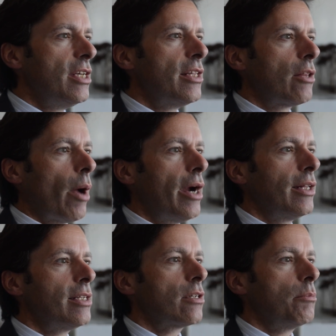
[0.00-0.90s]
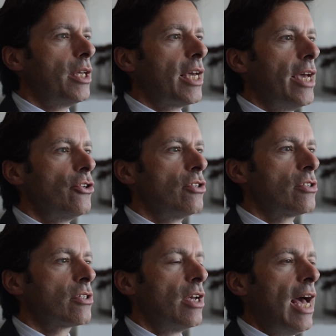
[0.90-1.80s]
that wireless
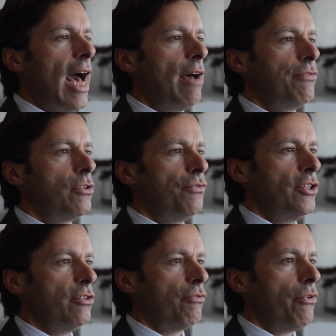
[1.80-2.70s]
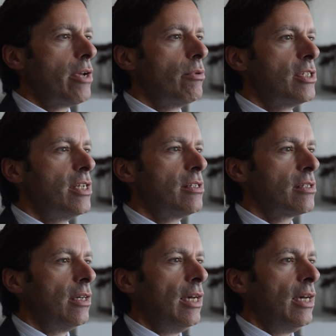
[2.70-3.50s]
communications have sufficient frequencies